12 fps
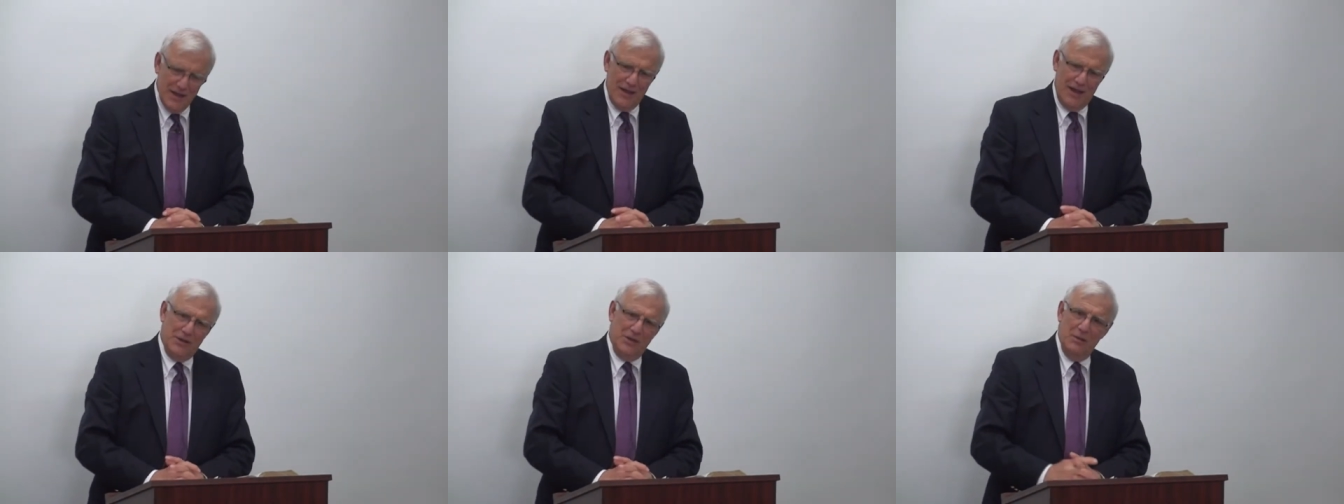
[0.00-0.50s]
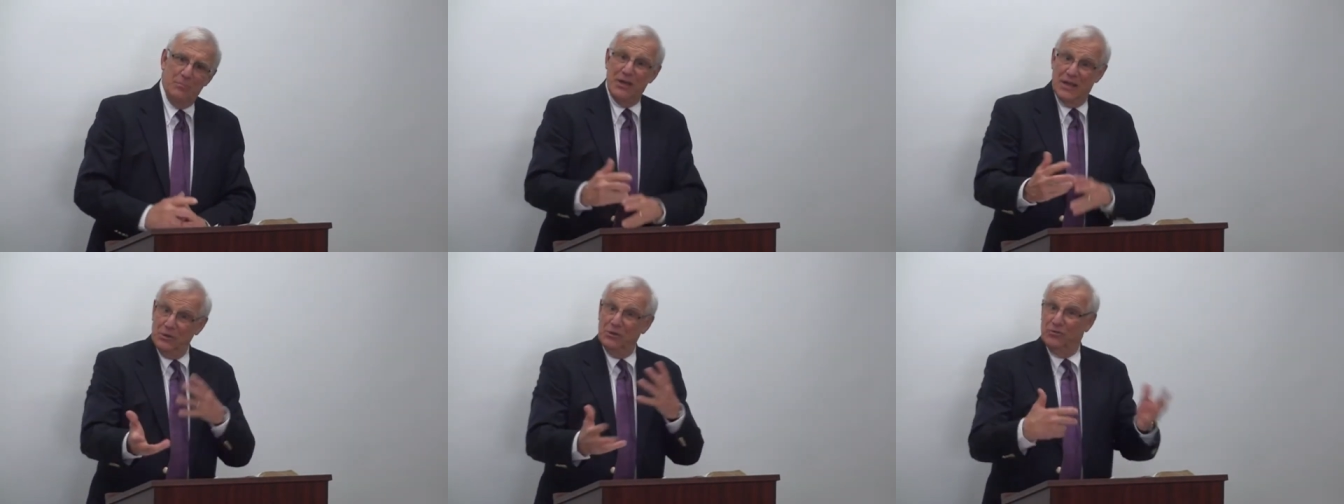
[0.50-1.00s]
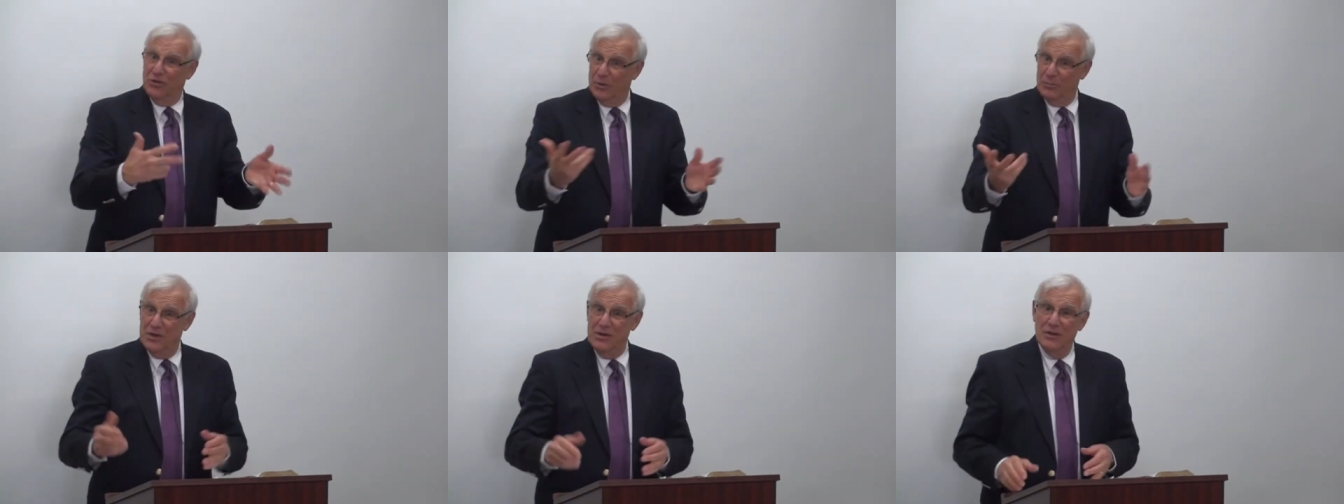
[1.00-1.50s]
And he began to
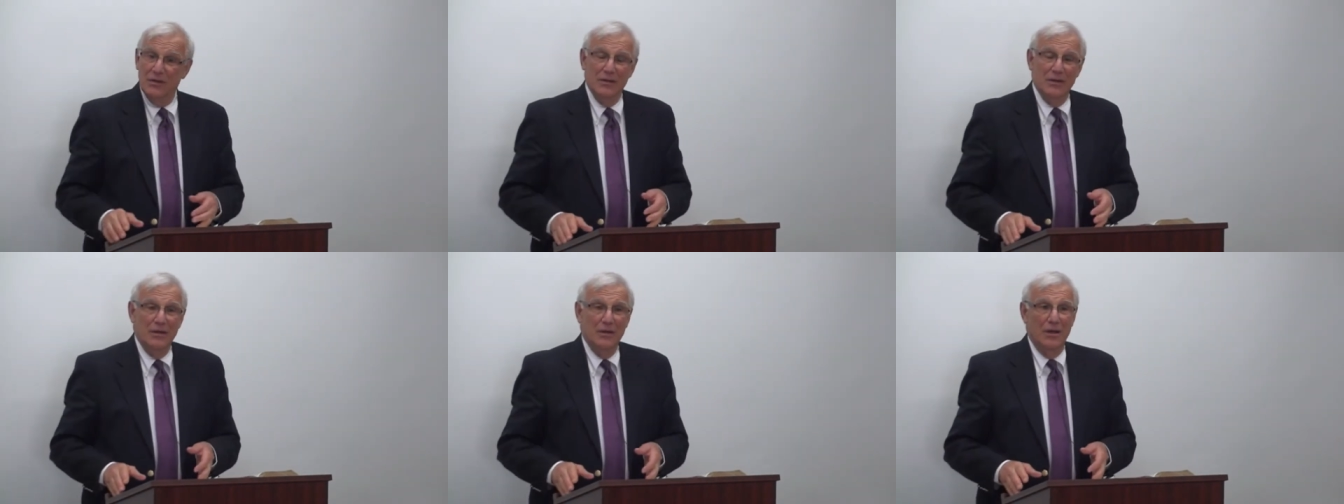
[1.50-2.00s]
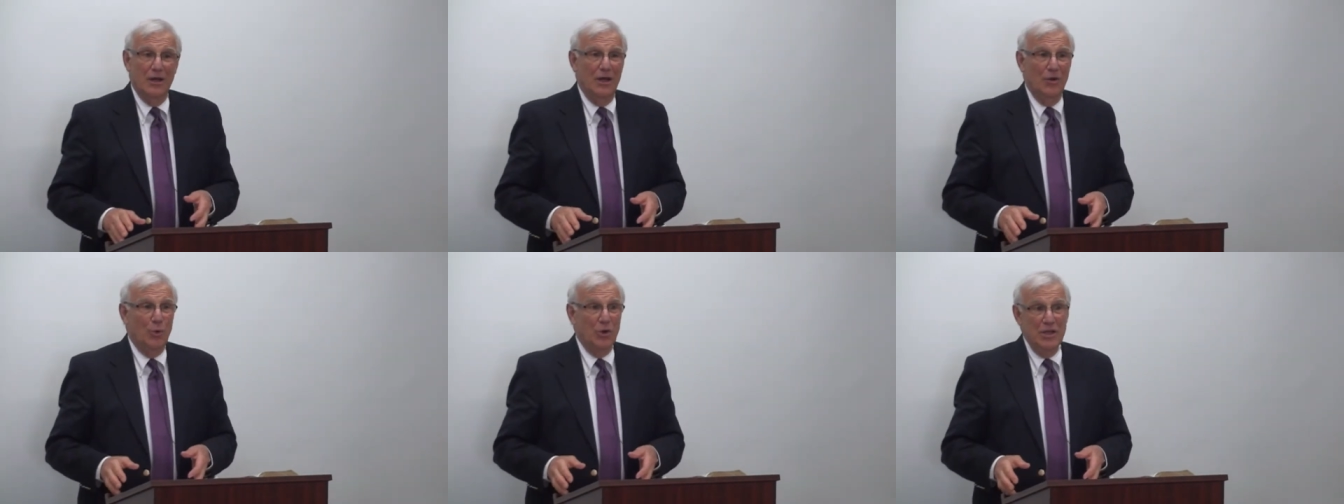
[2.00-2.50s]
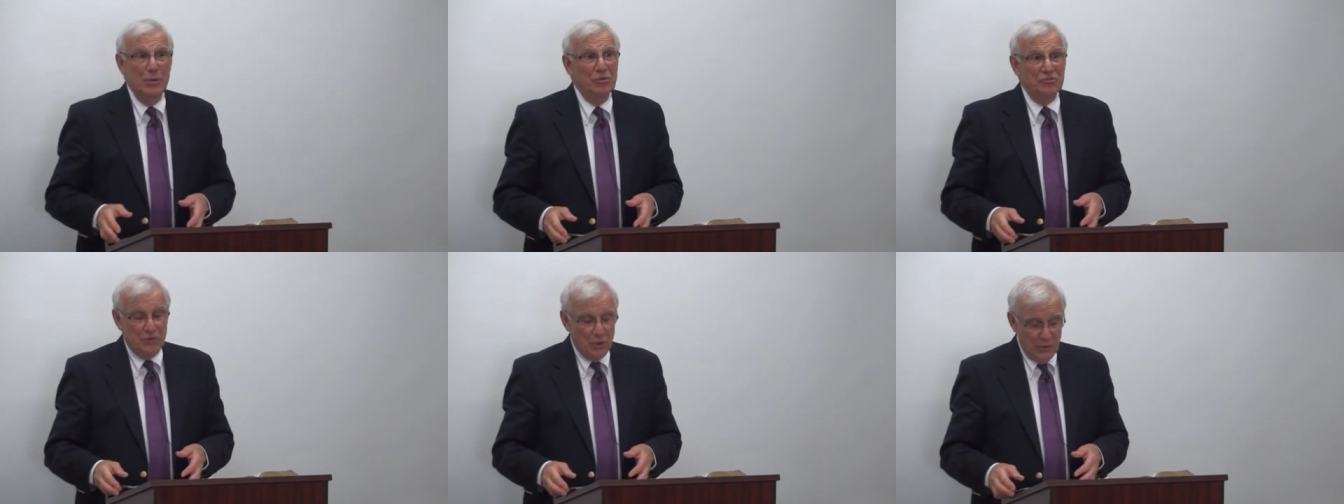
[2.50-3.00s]
tell me uh, what he
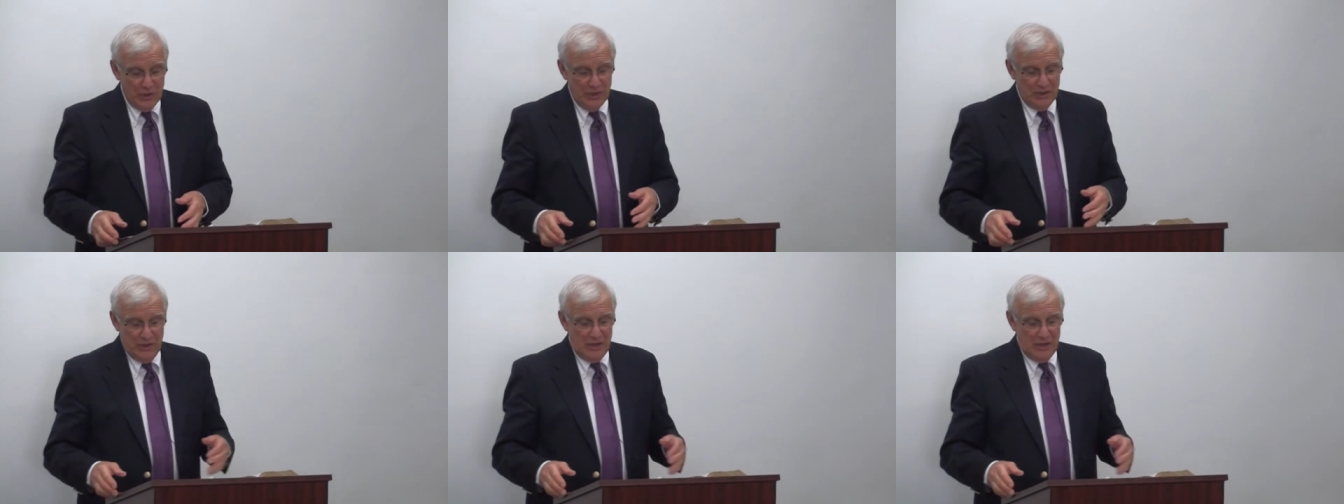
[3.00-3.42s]
was doing.